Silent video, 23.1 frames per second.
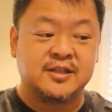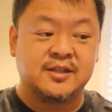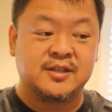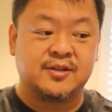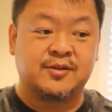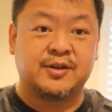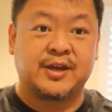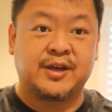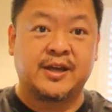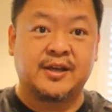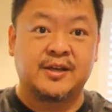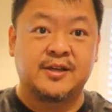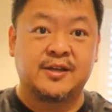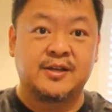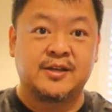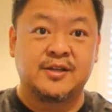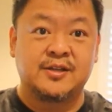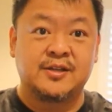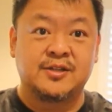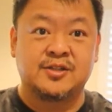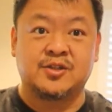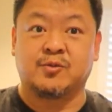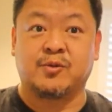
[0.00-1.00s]
Okay,
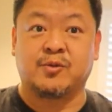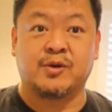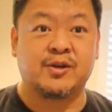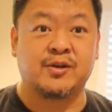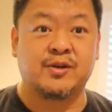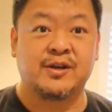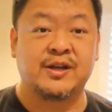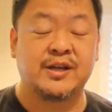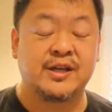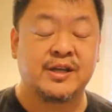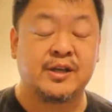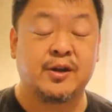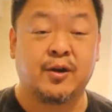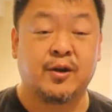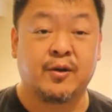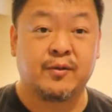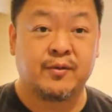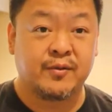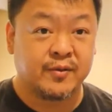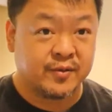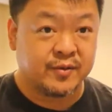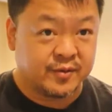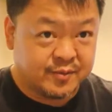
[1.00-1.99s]
so whether you're
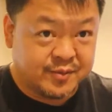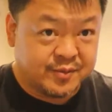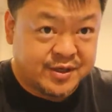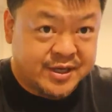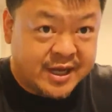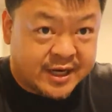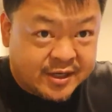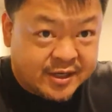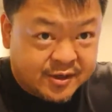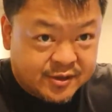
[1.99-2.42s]
protecting